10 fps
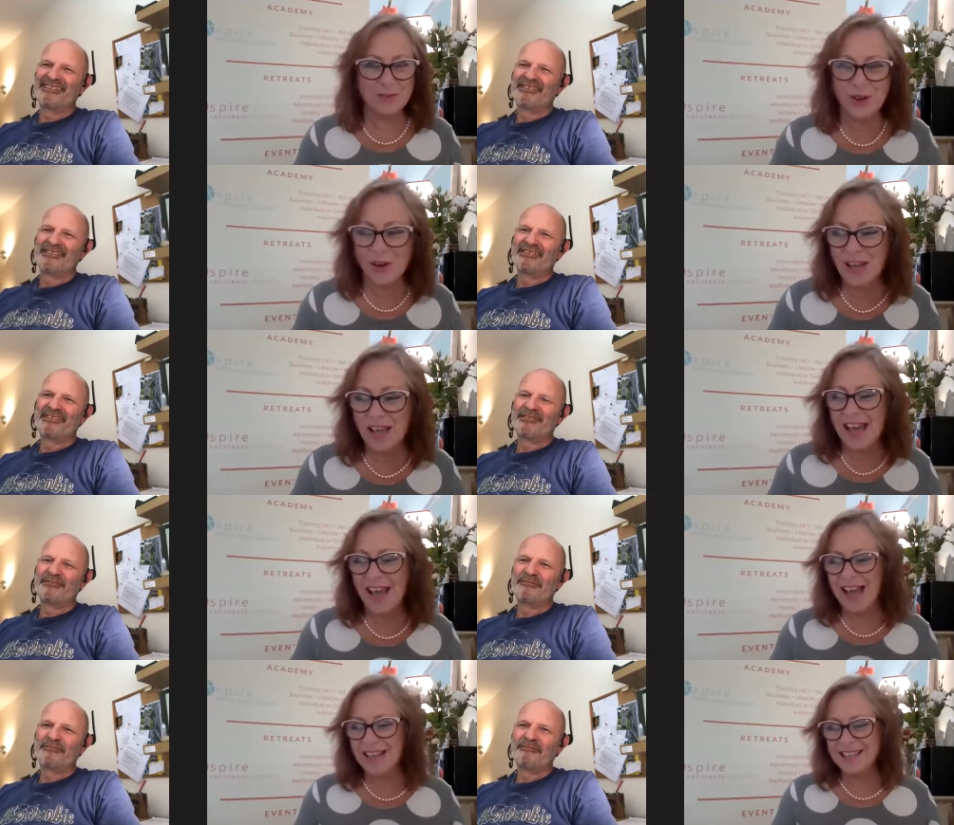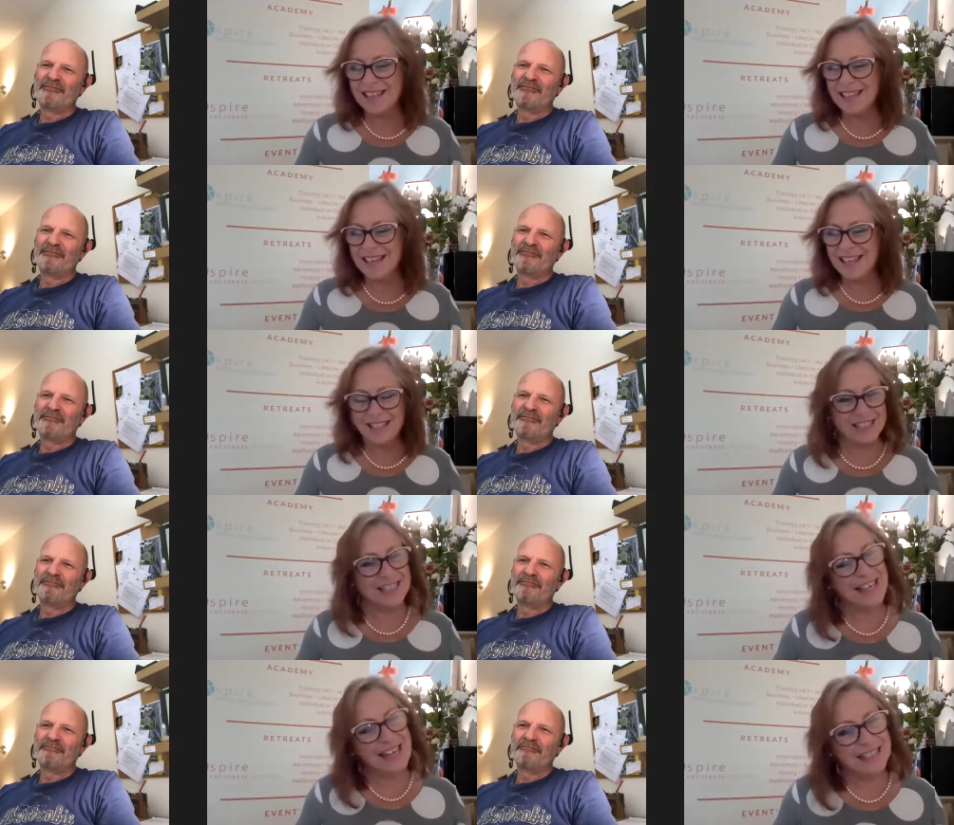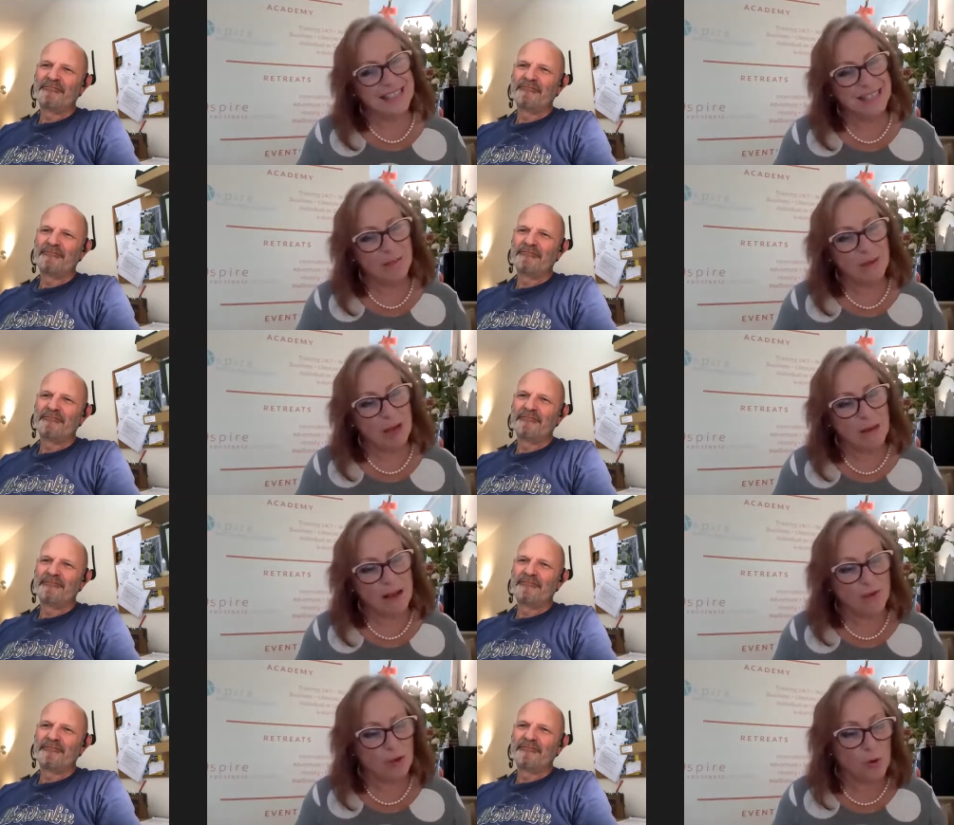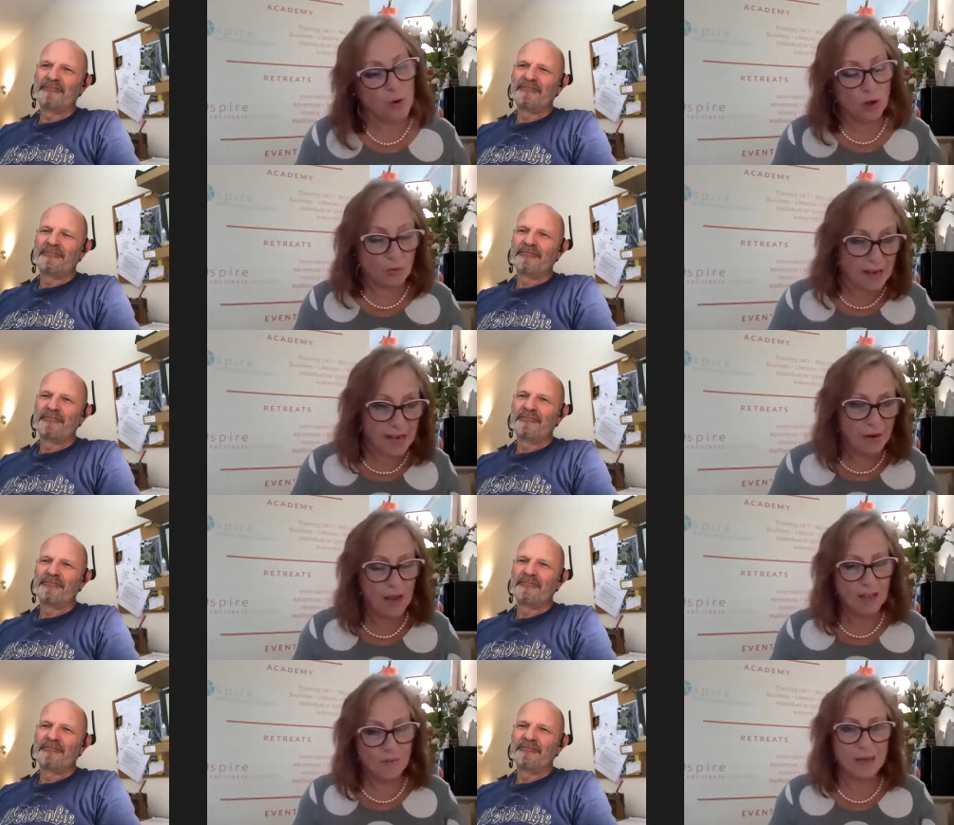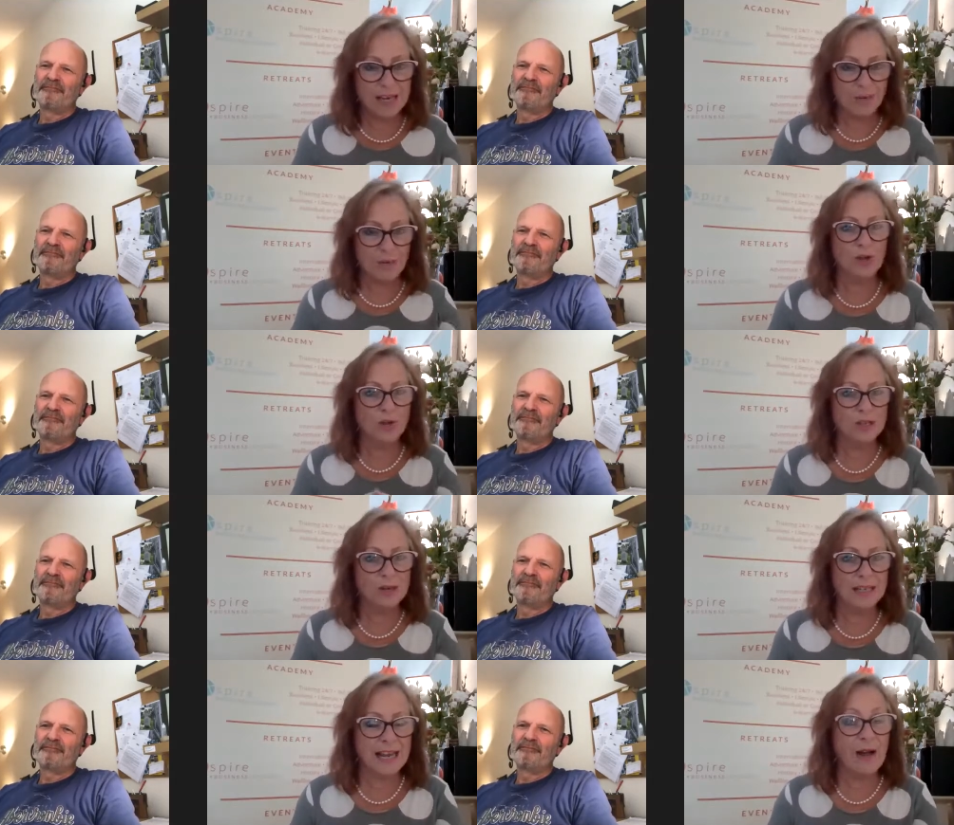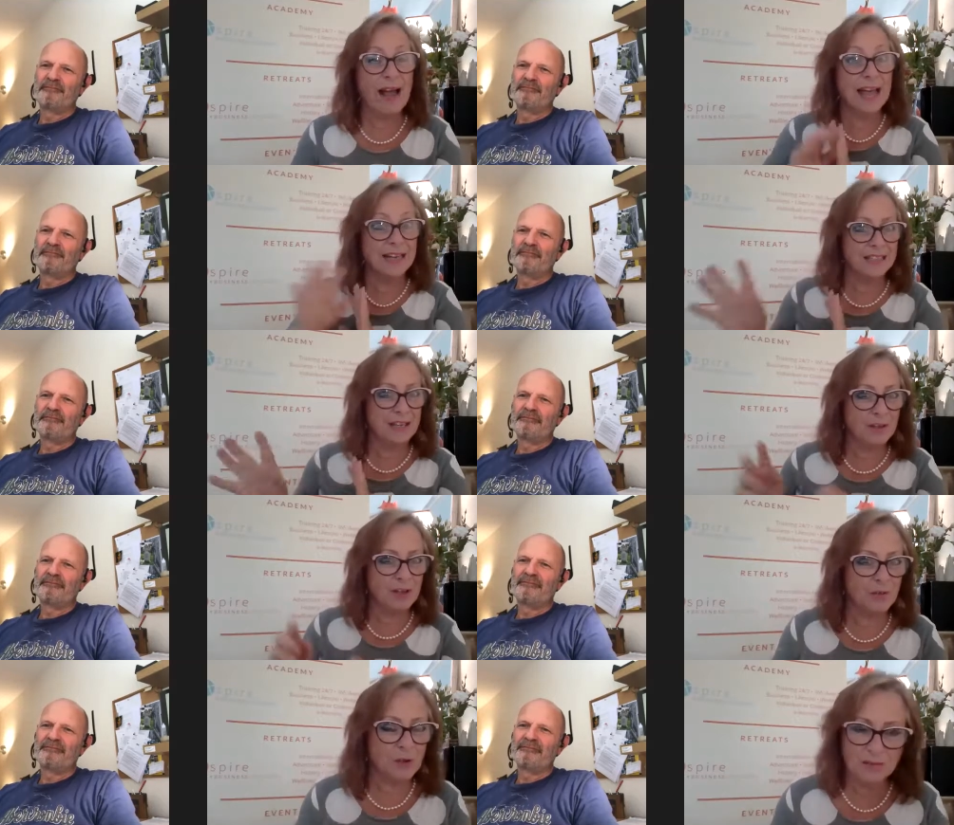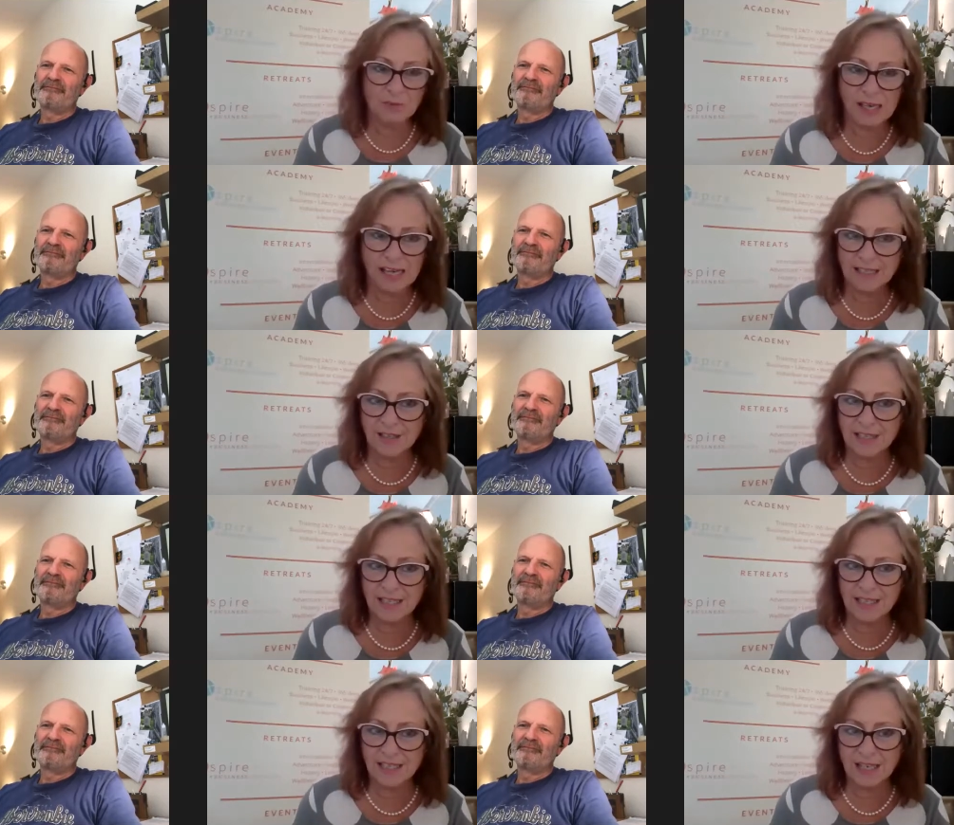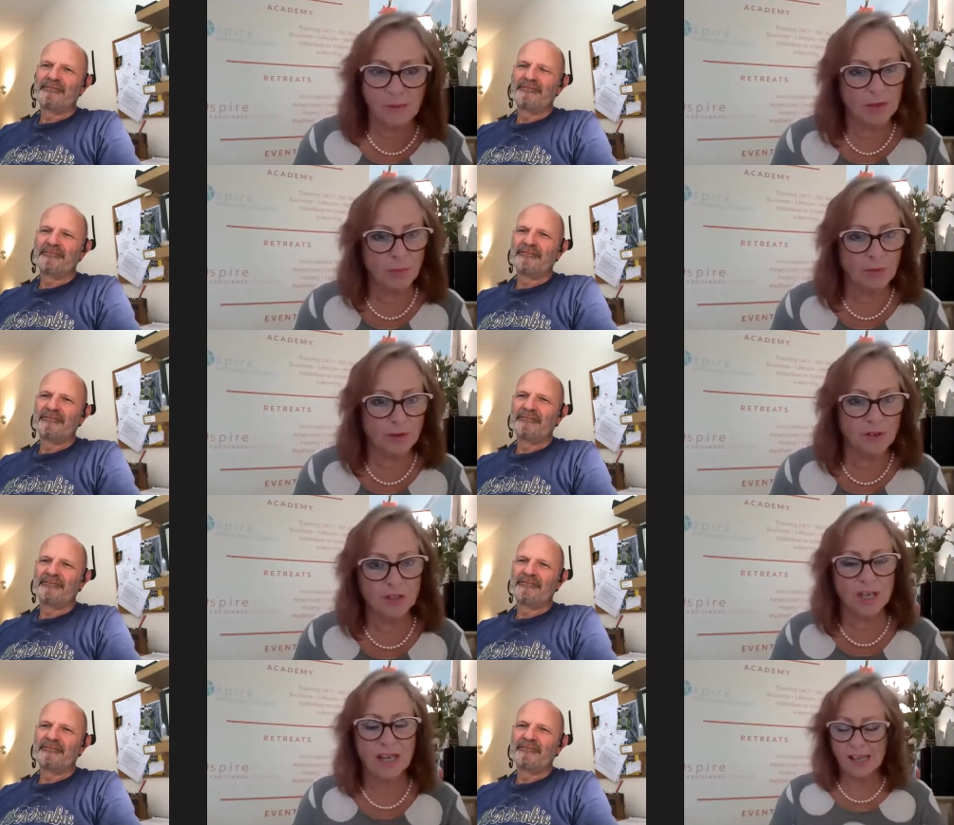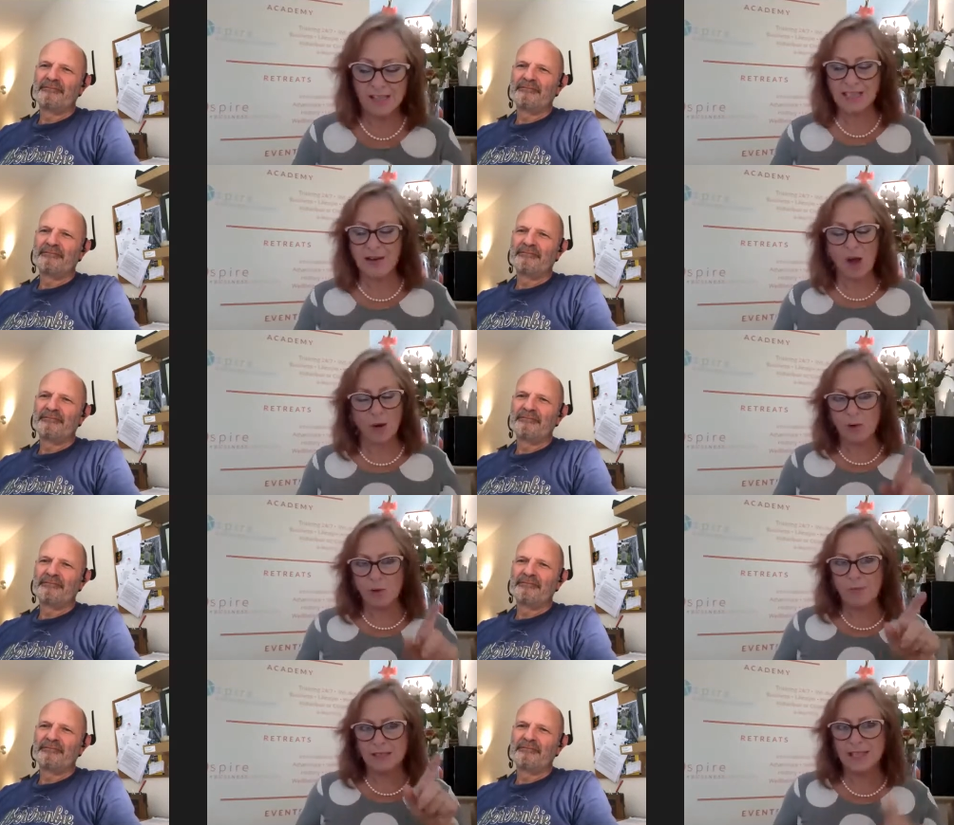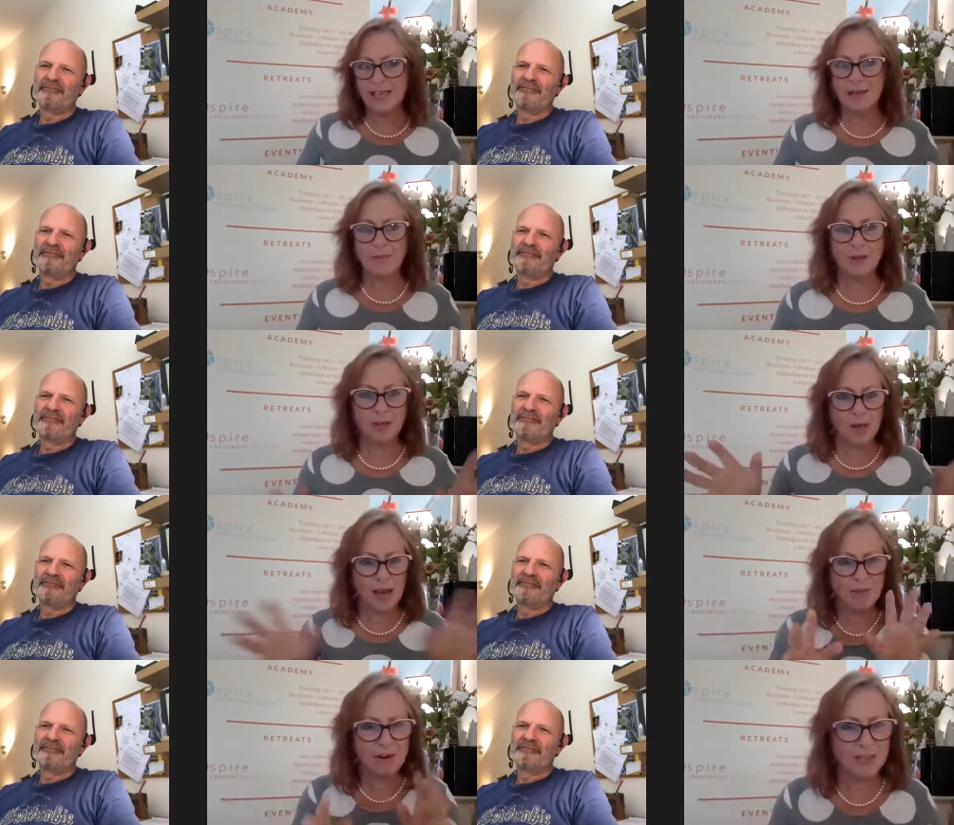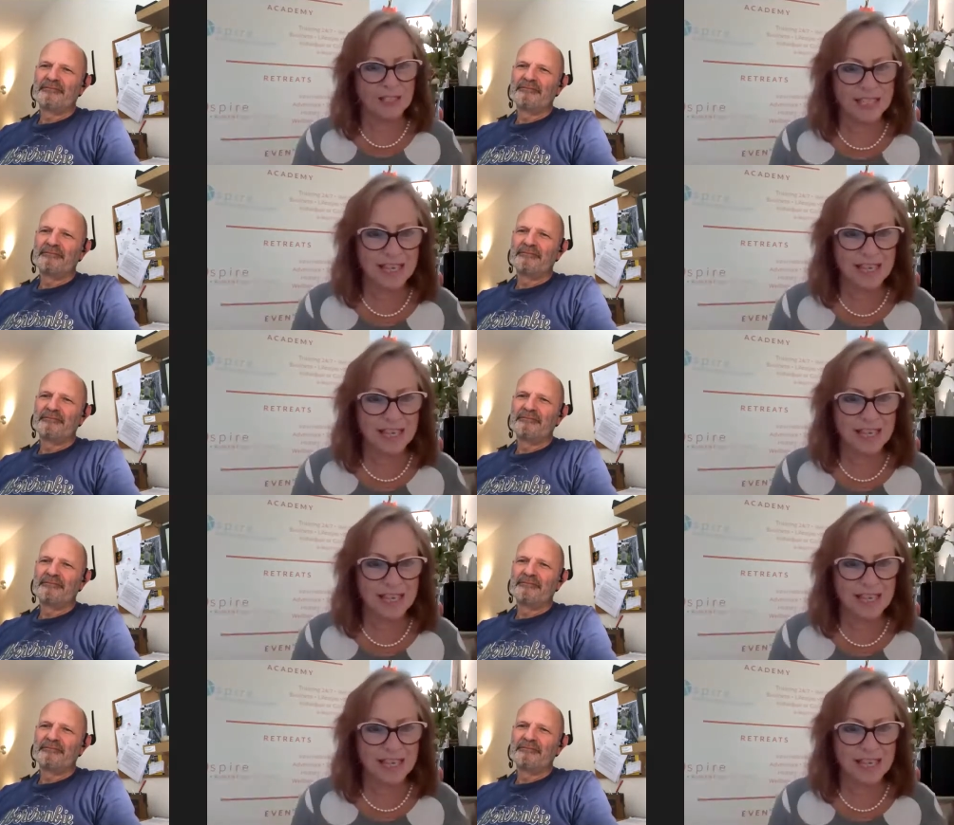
Speaker 1: or not, and uh, just to tell us a little bit about your career, where you've been, and what you're doing now. And I know that you've got some really exciting things coming up in the future, so I will butt in, but you carry on and